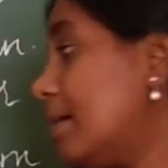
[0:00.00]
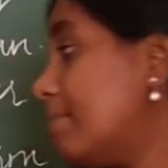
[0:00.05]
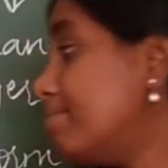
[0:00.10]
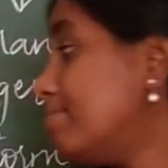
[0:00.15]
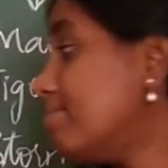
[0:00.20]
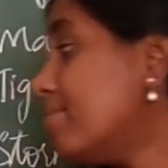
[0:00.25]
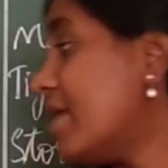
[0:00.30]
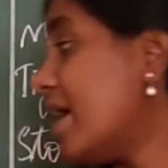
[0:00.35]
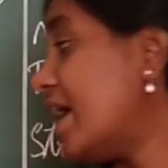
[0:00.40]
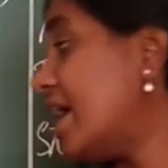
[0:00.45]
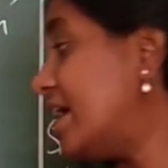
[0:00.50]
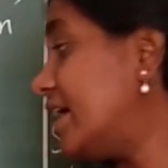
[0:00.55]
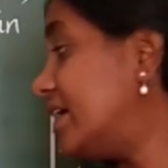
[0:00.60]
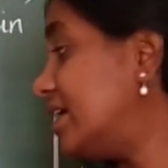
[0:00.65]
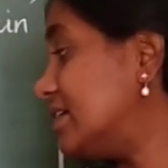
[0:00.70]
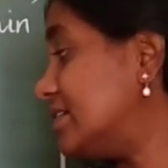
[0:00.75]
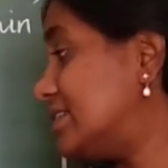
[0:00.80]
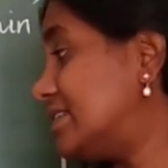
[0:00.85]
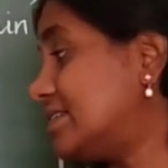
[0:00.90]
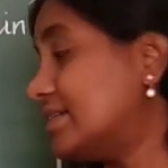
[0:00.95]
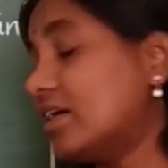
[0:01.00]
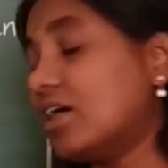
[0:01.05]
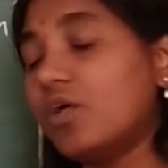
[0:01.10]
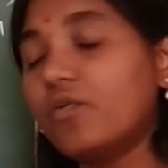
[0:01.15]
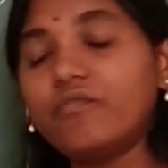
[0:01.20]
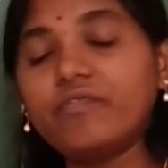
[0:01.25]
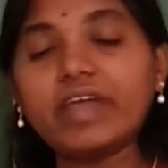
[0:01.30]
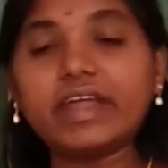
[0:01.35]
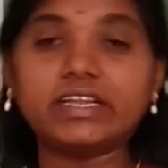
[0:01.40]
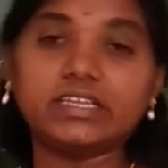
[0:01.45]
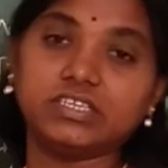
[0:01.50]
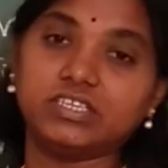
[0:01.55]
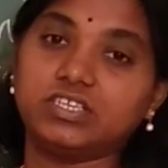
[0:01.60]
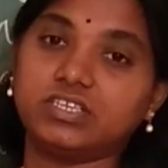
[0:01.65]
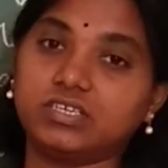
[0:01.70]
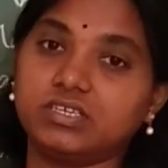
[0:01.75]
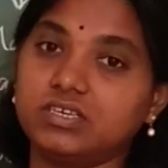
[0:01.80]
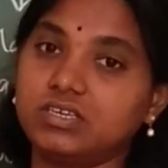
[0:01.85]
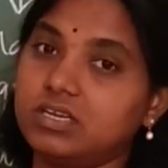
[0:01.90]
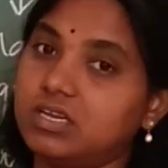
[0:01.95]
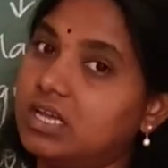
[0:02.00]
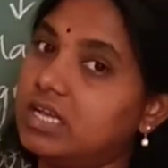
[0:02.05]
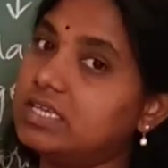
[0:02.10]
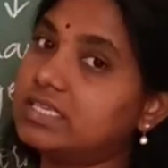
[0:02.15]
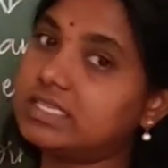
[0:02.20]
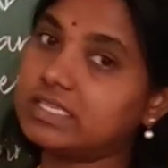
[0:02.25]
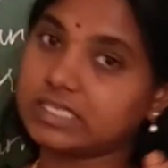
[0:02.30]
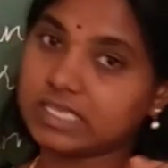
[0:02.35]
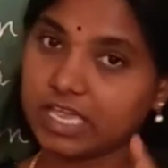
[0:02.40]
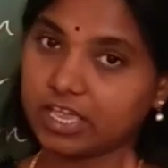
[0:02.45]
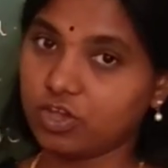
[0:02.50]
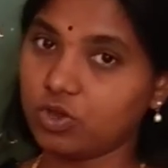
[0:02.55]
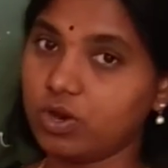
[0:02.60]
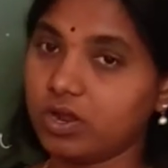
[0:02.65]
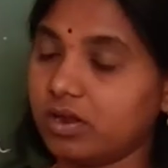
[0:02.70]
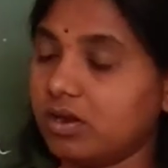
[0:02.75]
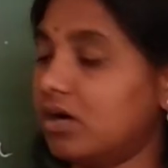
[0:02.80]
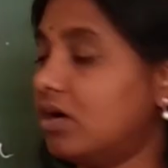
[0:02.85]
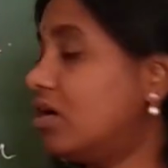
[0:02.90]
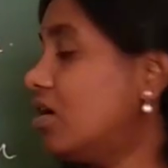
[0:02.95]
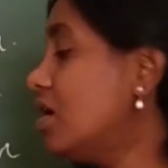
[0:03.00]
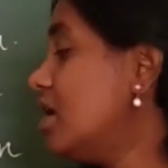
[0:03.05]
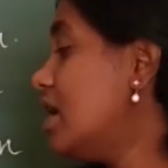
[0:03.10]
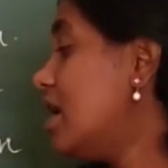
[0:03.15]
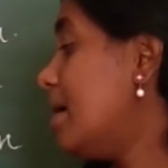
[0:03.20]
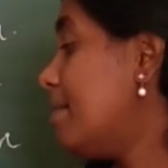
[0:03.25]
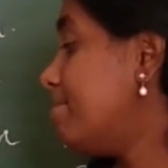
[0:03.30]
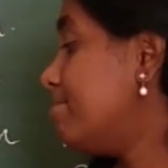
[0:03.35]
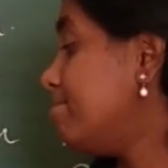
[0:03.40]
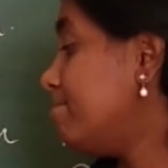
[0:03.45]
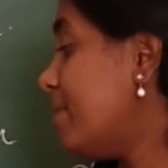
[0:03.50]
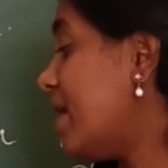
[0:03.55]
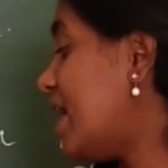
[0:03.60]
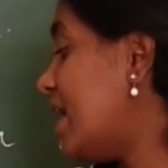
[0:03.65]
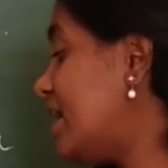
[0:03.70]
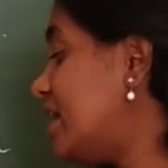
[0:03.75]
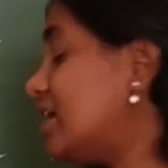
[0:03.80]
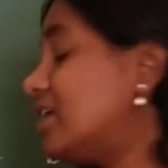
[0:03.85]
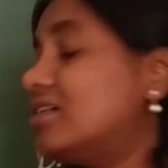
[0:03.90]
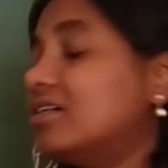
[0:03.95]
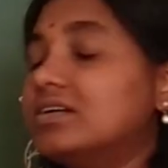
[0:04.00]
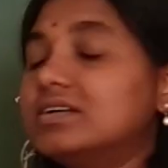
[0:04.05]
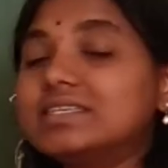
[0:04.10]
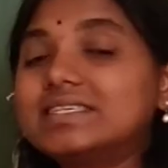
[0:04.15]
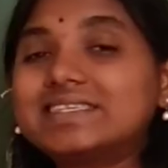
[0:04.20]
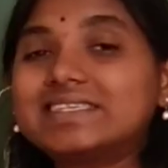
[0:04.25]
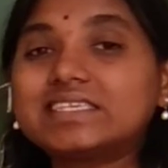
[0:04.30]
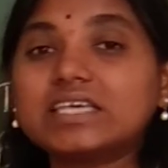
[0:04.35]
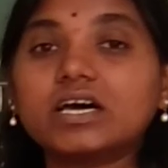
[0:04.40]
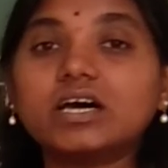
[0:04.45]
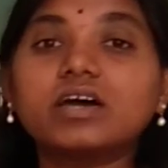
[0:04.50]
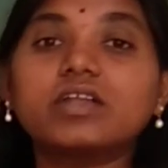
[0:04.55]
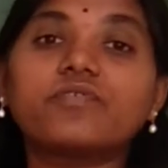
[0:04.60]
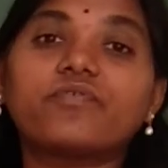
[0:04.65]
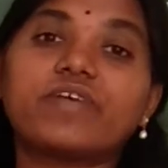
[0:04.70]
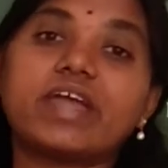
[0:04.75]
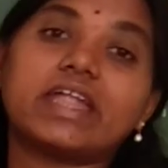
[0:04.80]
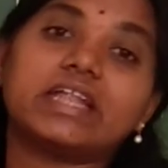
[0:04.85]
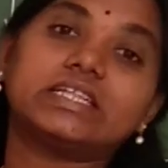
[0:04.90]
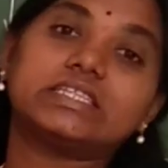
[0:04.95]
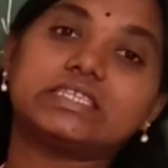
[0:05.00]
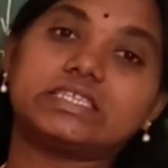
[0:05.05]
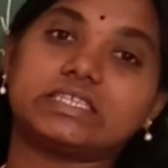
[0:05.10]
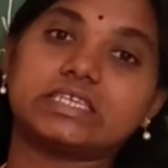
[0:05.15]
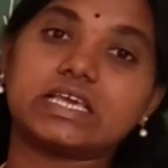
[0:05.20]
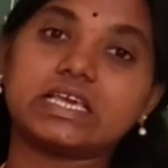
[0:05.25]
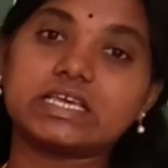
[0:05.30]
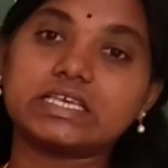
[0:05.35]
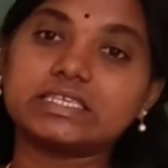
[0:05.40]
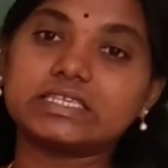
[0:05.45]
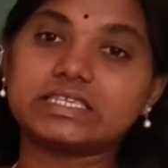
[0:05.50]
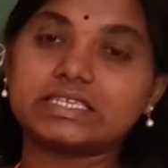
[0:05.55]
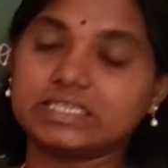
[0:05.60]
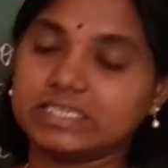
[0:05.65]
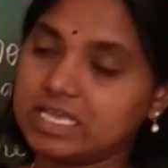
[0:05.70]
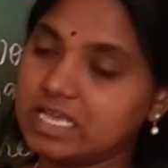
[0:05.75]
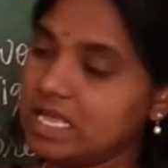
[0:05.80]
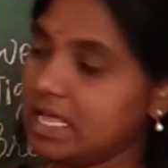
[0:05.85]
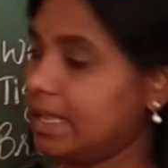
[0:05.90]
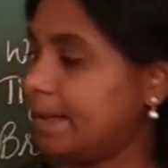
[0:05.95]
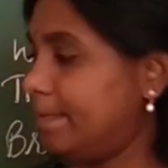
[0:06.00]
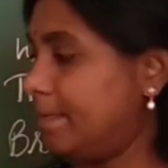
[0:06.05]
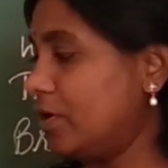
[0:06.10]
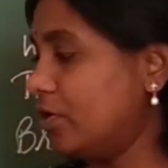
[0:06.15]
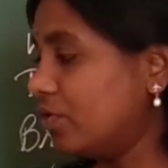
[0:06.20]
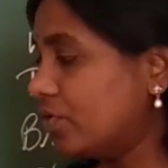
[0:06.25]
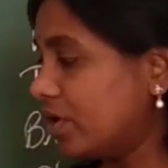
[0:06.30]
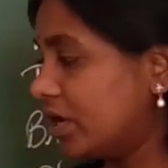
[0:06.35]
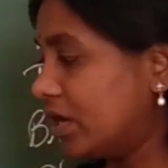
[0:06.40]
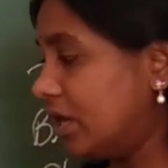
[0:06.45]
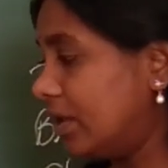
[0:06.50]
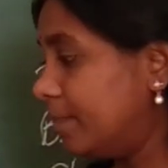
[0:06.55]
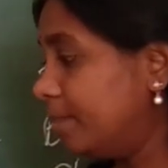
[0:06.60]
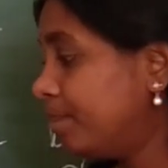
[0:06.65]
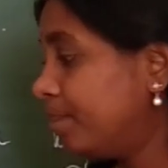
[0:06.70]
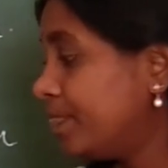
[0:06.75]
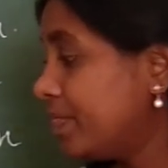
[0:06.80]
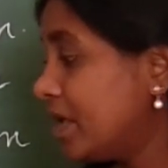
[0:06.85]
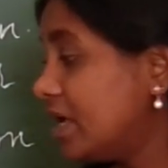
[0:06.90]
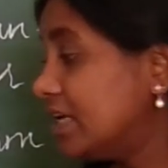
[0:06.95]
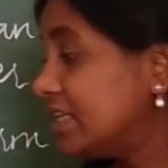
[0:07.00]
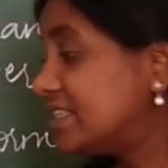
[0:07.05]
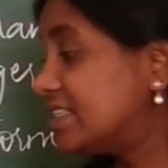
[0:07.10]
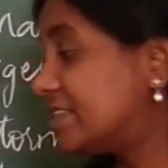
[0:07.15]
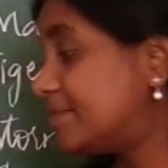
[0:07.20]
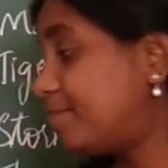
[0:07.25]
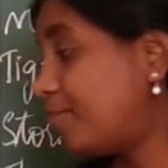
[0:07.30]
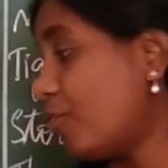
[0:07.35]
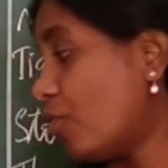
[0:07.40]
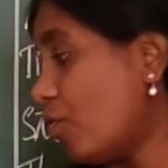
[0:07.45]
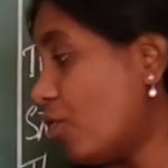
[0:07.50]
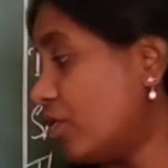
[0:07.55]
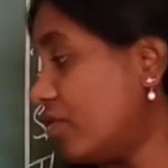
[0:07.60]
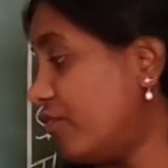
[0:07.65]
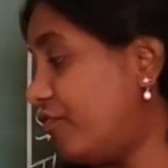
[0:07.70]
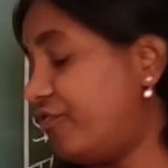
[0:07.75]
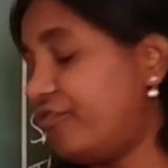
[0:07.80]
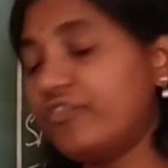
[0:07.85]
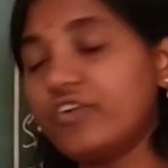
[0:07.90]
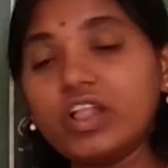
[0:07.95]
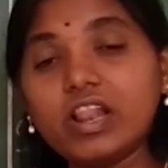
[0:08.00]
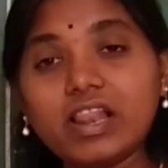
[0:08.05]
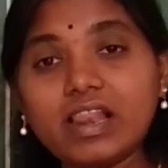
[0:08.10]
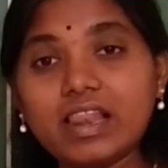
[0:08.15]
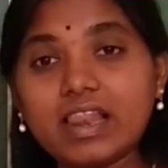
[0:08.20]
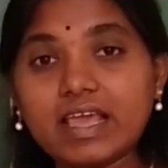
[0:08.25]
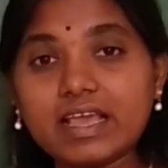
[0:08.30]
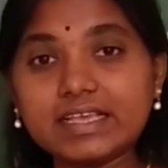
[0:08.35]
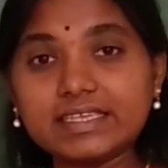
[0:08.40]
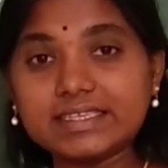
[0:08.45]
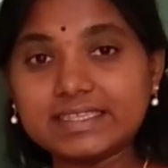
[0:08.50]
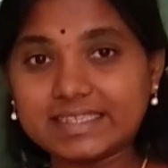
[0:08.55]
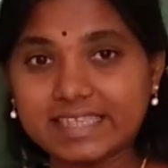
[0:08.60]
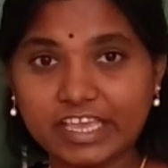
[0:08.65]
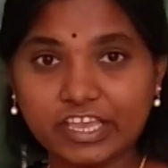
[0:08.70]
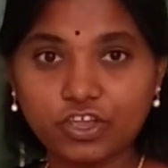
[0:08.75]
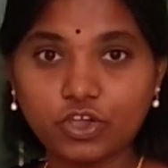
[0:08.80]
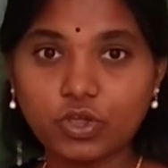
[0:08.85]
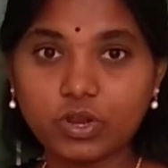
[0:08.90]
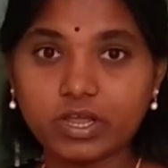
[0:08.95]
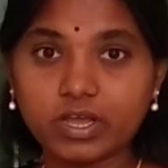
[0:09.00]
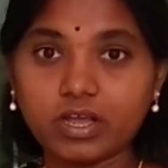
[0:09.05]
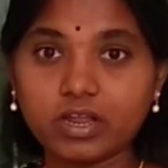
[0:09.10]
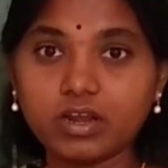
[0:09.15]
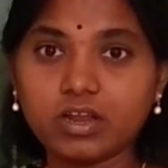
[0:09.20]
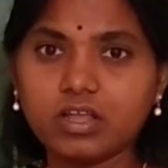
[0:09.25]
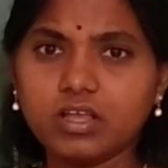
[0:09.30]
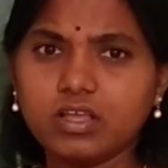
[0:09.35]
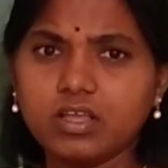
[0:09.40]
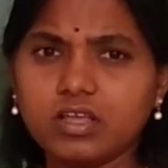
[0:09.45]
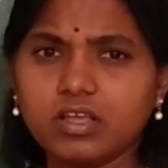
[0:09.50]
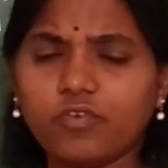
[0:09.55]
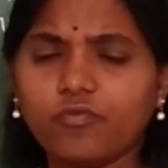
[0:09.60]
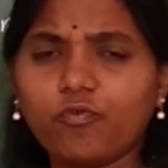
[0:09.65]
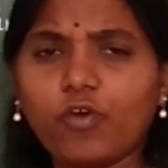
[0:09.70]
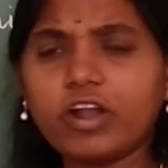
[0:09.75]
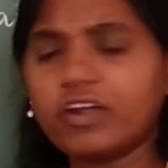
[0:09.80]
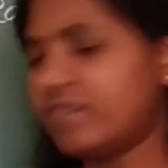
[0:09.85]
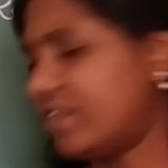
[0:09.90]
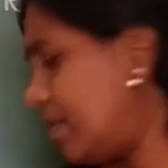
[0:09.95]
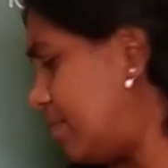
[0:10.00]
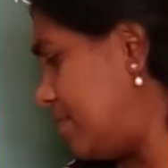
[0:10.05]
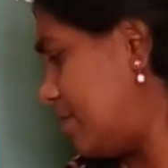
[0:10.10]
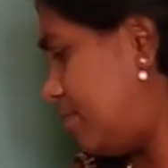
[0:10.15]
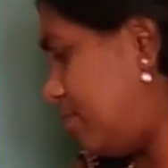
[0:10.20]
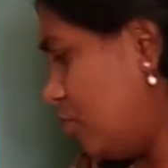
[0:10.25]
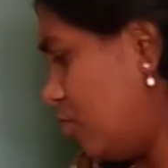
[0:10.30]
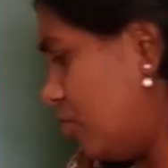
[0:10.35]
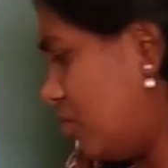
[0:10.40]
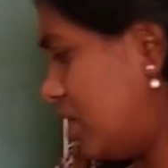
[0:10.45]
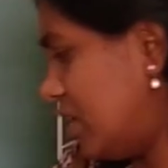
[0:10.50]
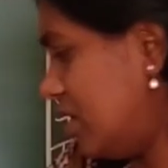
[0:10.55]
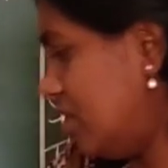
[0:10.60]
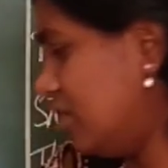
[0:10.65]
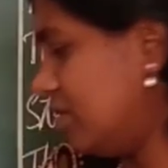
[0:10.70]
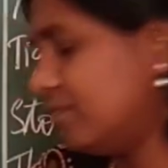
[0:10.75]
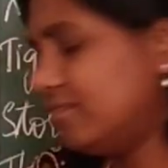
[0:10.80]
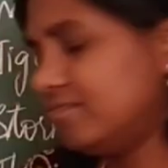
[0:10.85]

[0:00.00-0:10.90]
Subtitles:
Maid servant is singular, maid servants is plural. Spoonful is singular. What will be plural?